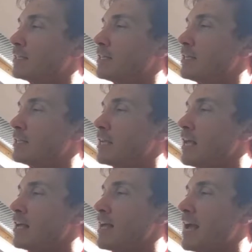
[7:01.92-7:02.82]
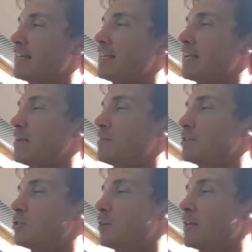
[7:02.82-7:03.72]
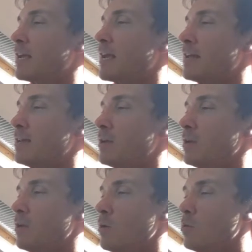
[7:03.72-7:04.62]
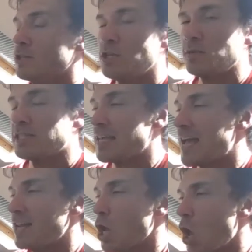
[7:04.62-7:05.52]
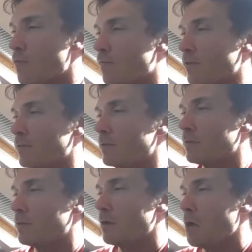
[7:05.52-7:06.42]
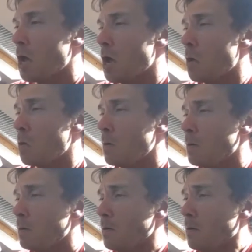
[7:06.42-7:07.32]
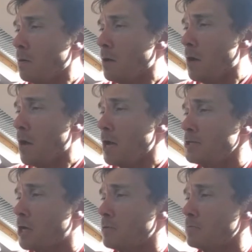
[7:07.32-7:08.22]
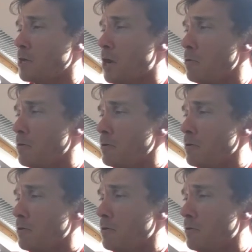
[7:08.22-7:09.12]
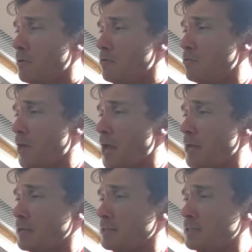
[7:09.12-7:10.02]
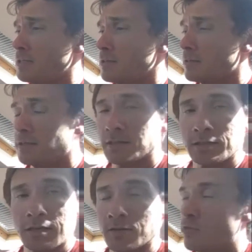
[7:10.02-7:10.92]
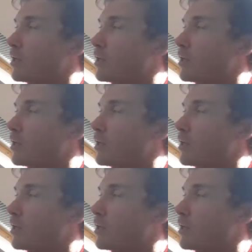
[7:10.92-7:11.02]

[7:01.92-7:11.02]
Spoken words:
his tears and handing him his cuddly again. "What are you scared of?" "Oh, I don't know. Things," said the